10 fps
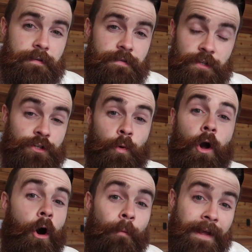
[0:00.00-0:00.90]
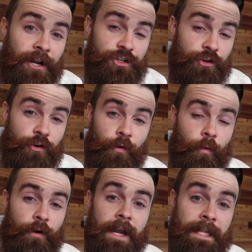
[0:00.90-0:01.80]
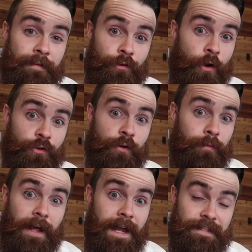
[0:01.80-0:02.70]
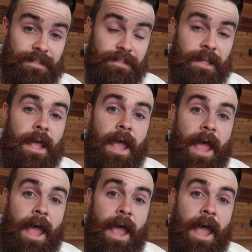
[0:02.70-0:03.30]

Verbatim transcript: Cisco Call Manager or any of their other appliances.